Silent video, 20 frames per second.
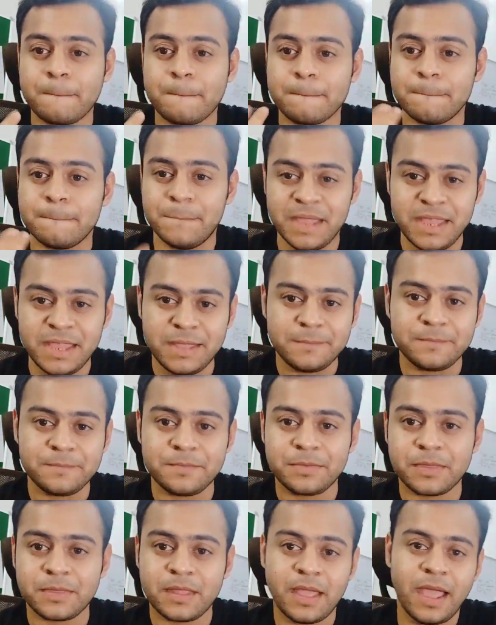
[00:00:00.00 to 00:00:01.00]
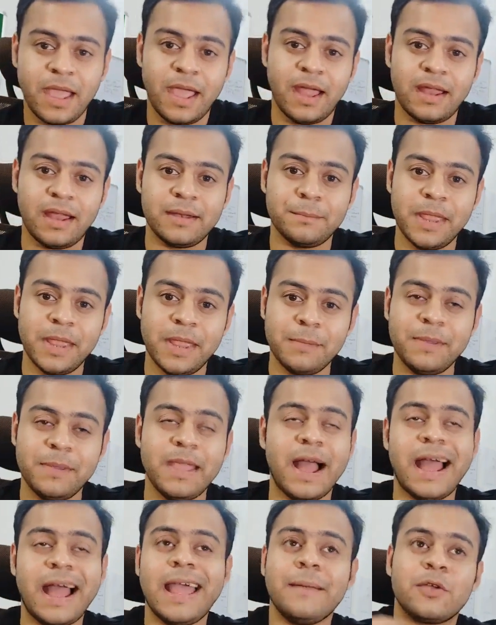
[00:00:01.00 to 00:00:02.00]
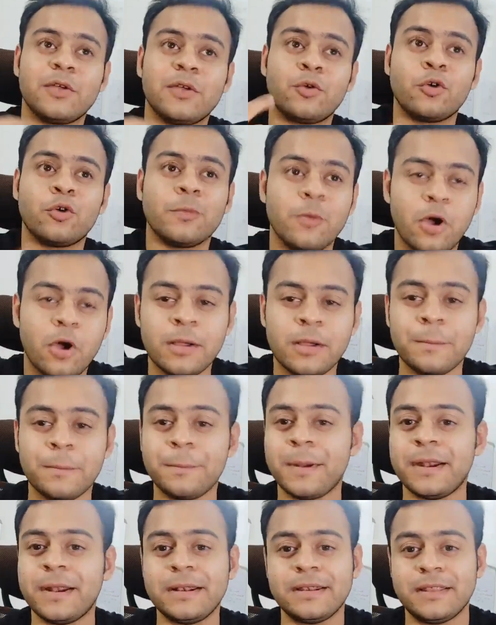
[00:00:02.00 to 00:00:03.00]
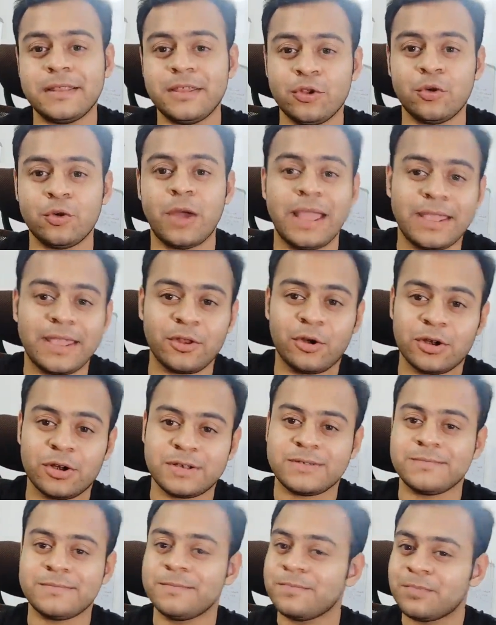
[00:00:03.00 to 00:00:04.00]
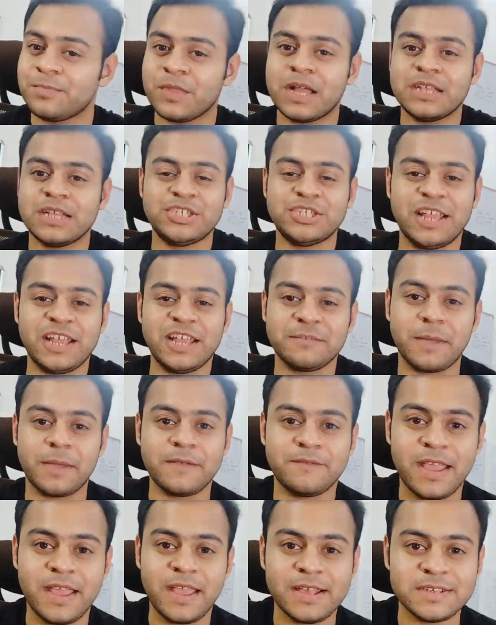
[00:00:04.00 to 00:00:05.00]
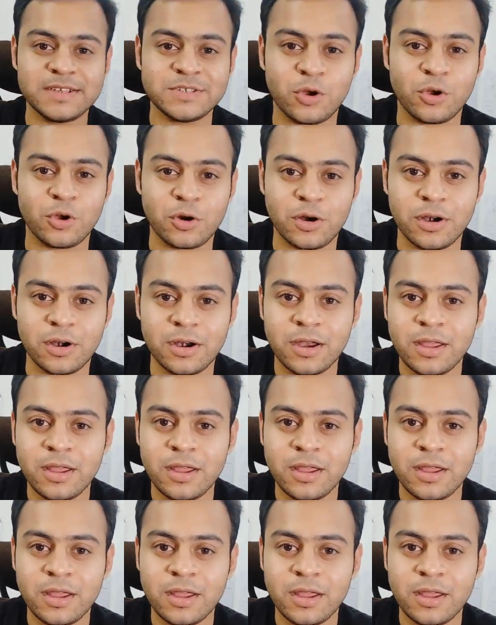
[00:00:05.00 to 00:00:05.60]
me, and maybe I am the roadblock, but I cannot change my face or